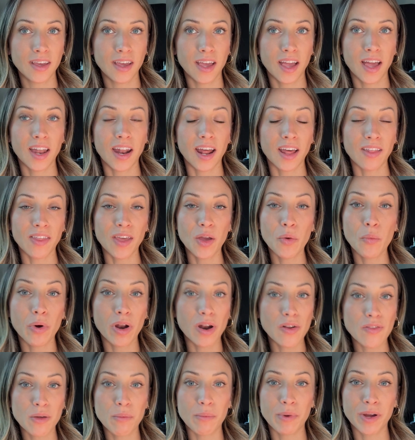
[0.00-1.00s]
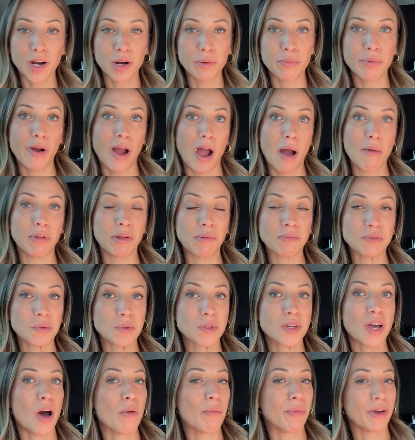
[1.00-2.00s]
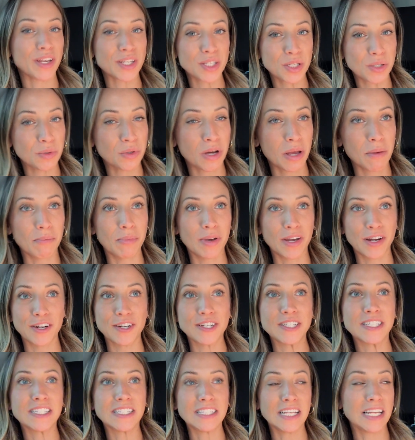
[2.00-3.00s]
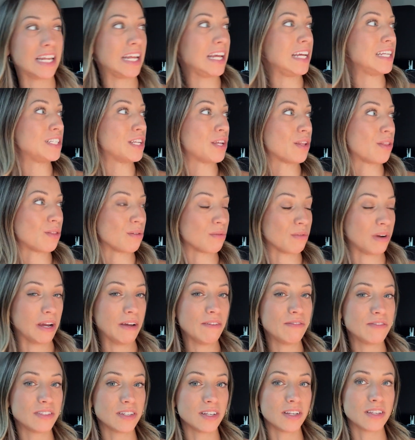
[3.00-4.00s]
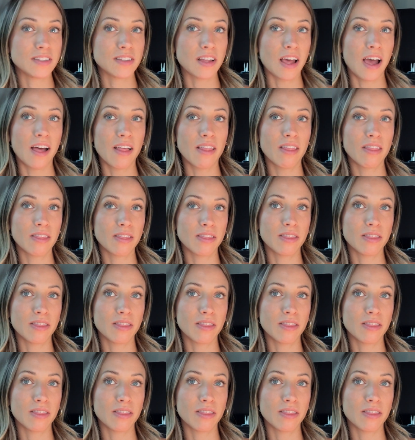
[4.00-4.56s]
and I think one of the bigger problems with coming to a bigger city to thrift is that